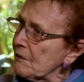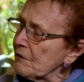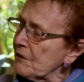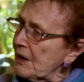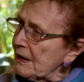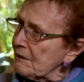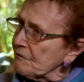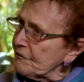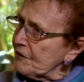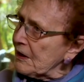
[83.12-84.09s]
that
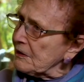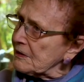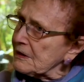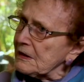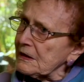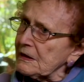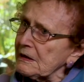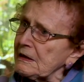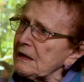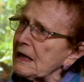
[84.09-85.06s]
felt
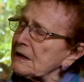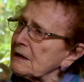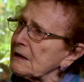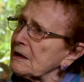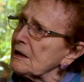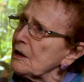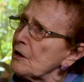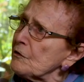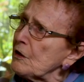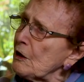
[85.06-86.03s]
that
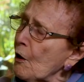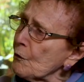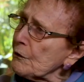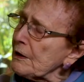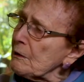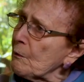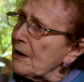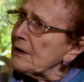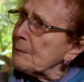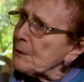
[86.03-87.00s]
the only
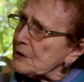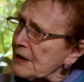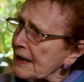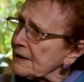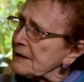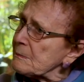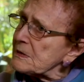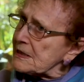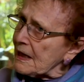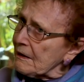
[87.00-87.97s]
way to protect
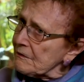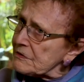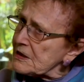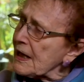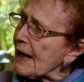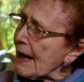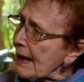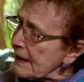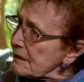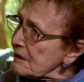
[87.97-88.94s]
themselves
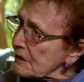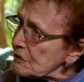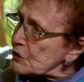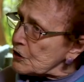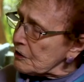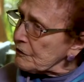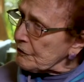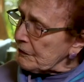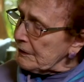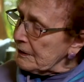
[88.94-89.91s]
and their
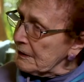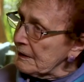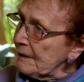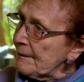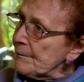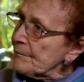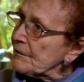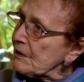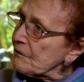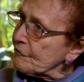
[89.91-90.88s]
children
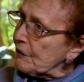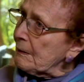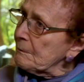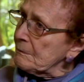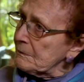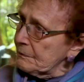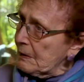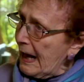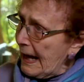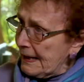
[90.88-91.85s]
from
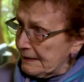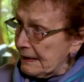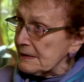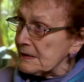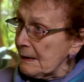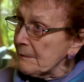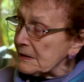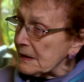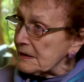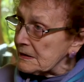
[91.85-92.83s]
anti
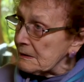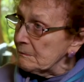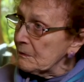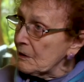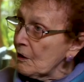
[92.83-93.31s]
Semitism